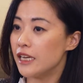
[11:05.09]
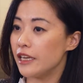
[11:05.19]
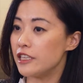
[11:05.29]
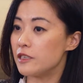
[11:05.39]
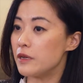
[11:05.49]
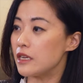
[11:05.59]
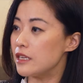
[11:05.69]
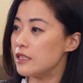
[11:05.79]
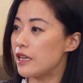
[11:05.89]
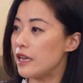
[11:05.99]
it's
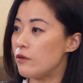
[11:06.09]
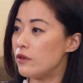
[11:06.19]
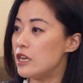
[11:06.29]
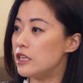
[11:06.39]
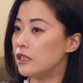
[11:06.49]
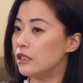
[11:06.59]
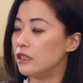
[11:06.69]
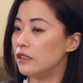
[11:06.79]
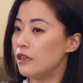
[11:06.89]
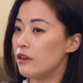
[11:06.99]
because they need to,